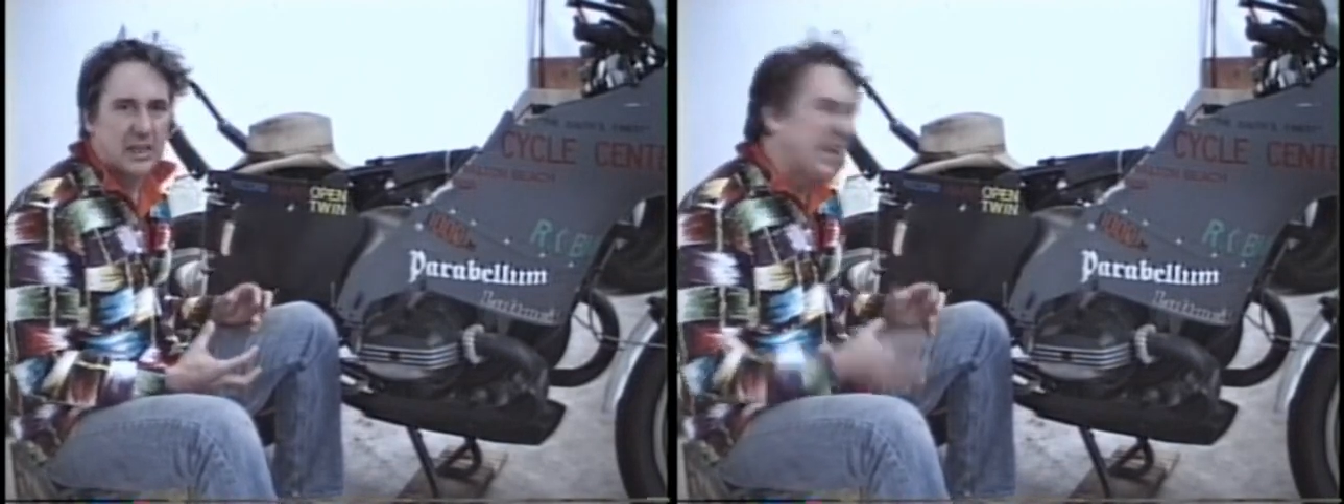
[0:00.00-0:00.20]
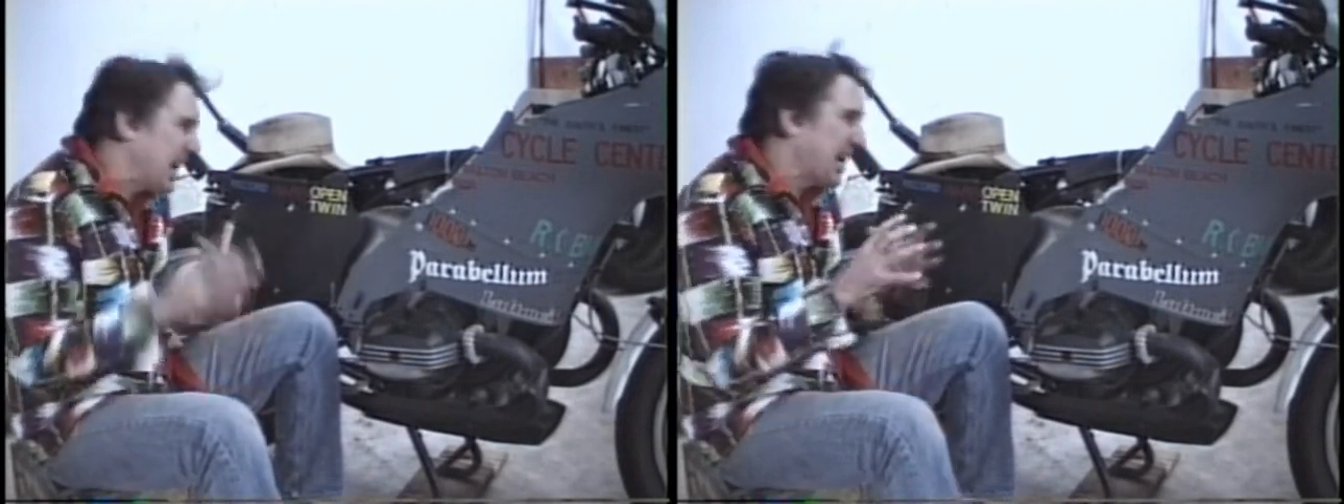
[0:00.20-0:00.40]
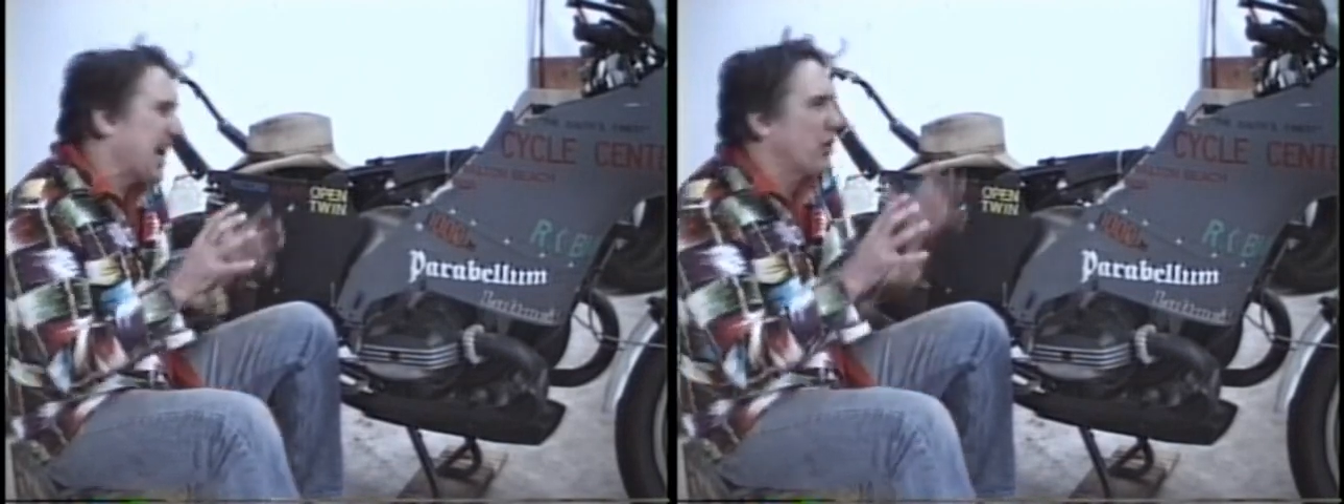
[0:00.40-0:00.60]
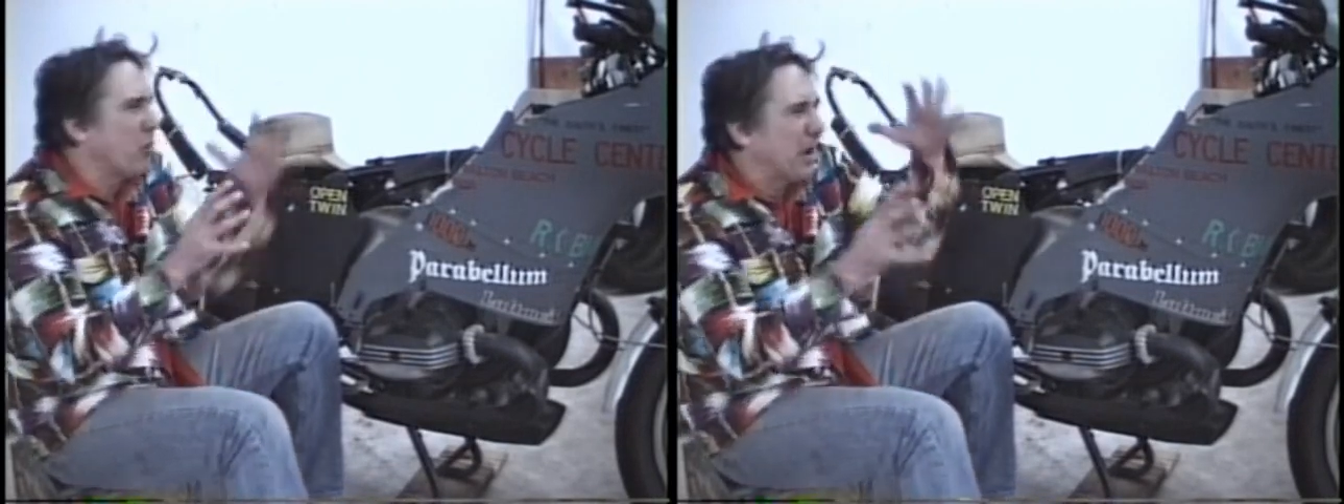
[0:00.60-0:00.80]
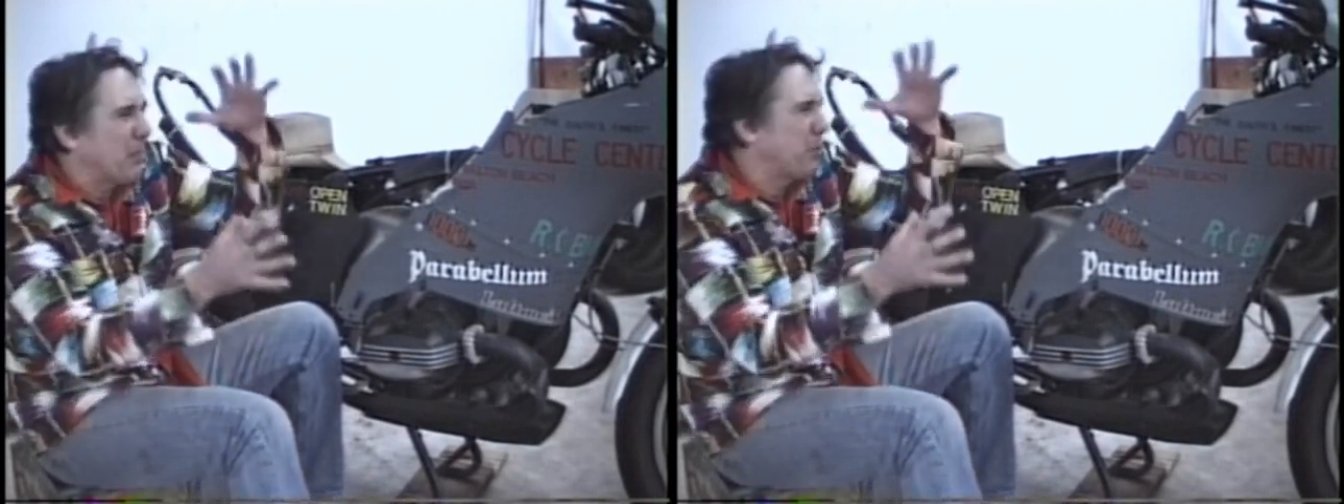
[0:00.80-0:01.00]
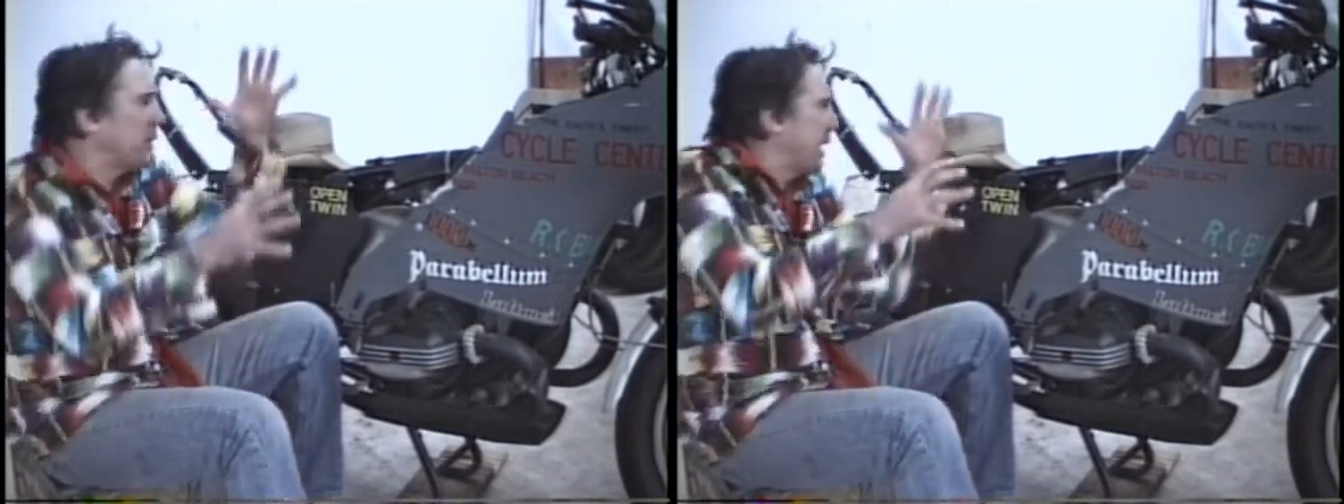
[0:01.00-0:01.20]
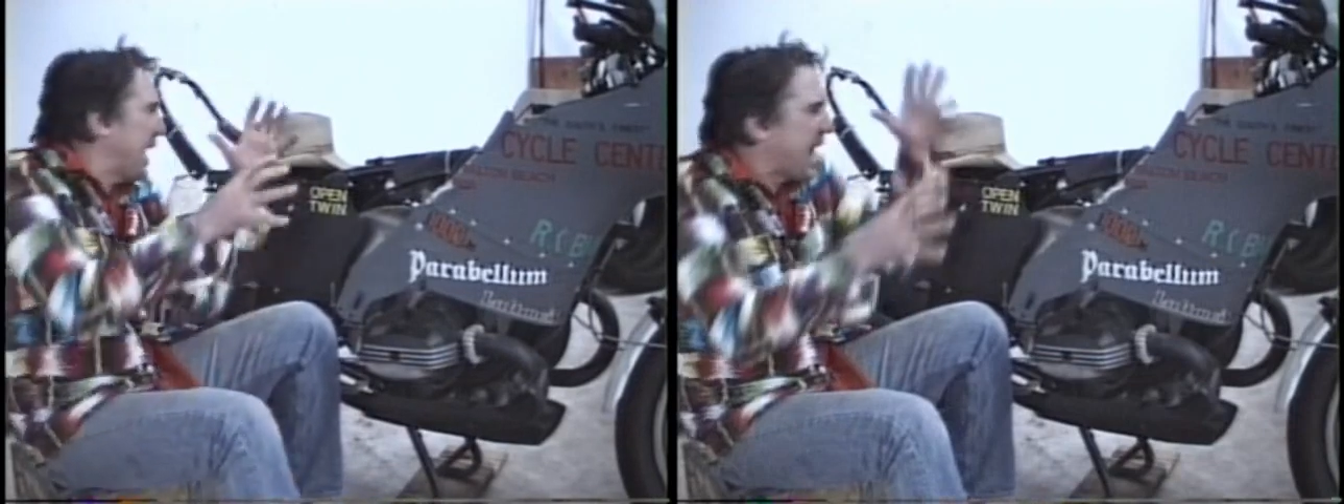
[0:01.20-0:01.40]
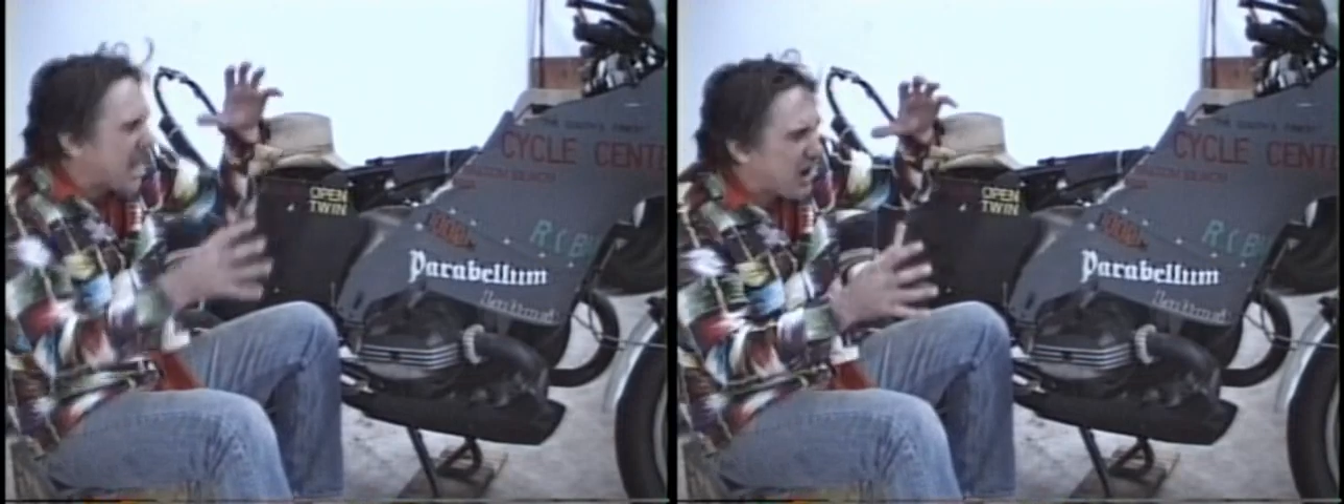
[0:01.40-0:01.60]
Ain't got no way to put it
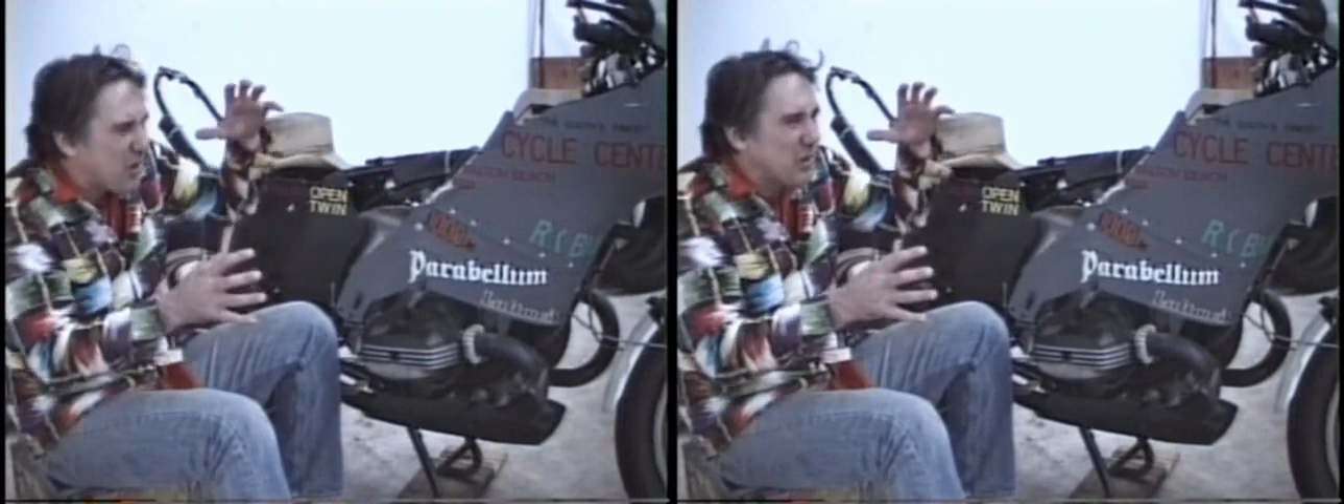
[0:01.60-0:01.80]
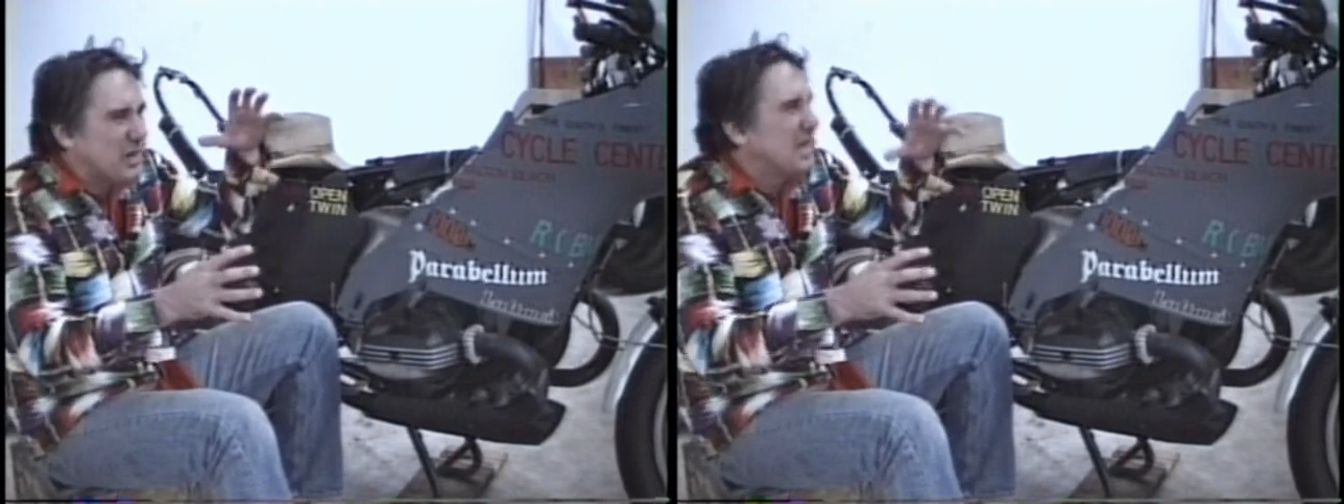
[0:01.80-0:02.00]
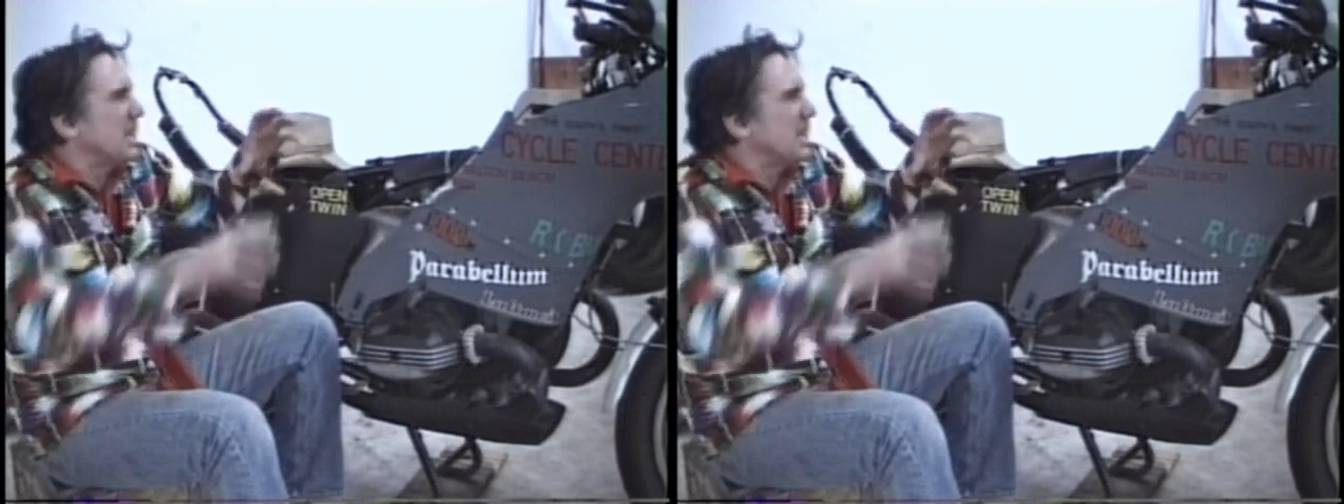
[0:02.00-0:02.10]
out.